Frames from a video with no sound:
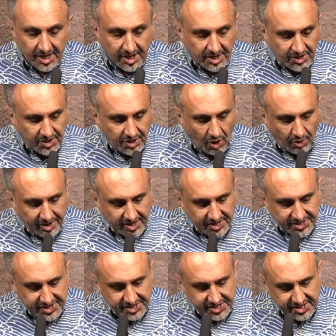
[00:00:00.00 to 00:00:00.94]

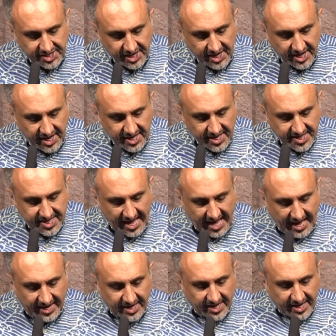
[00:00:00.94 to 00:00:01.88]
Notice
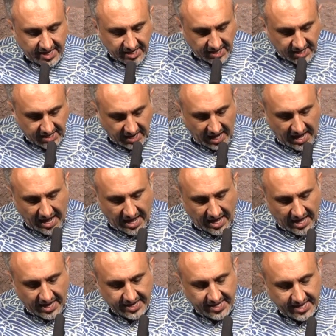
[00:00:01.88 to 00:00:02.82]
that
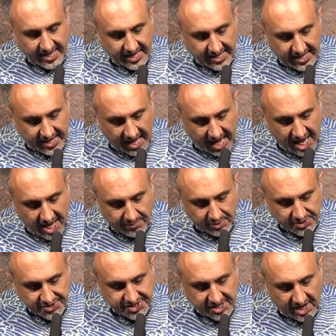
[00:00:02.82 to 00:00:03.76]
God
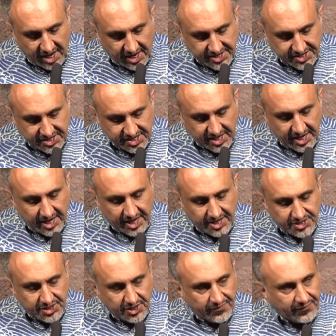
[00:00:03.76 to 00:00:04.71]
enables us
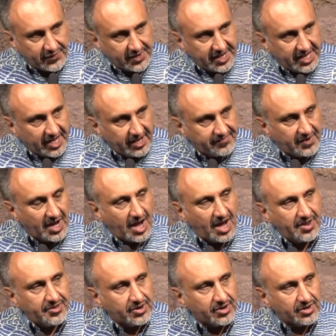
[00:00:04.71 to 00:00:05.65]
to forgive
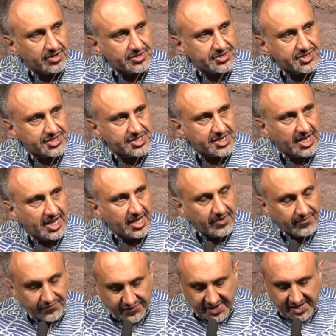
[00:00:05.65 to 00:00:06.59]
others
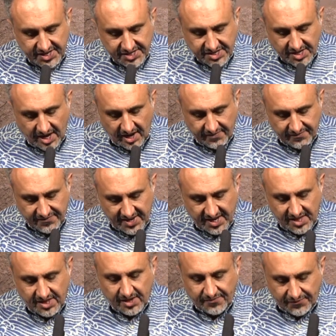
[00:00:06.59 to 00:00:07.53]
vis a
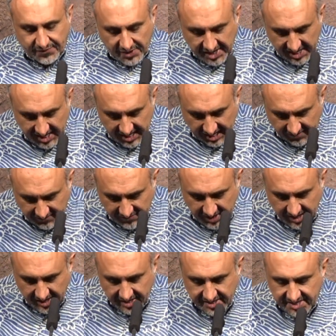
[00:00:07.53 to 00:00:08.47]
vis the
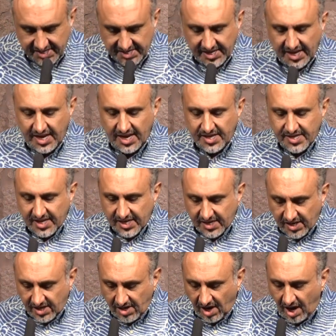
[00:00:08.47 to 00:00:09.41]
forgiveness
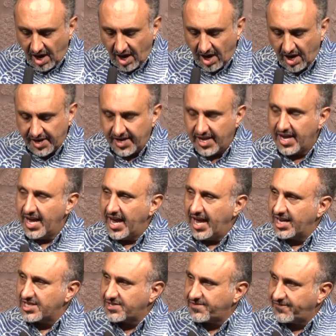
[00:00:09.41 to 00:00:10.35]
that God
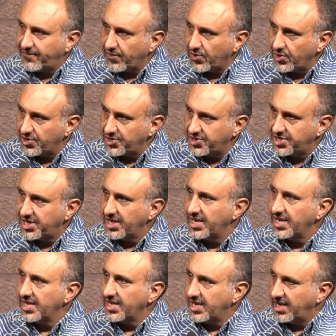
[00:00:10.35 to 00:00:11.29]
has first
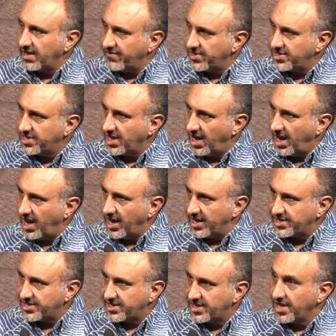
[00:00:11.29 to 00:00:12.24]
given to
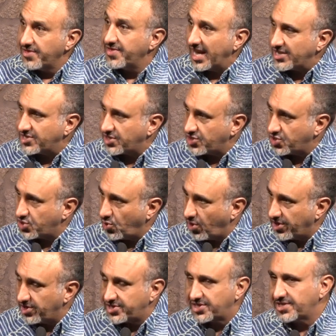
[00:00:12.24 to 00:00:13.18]
us. That's the
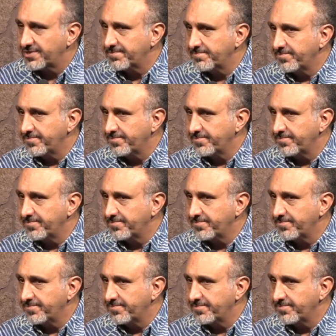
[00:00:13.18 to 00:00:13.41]
source.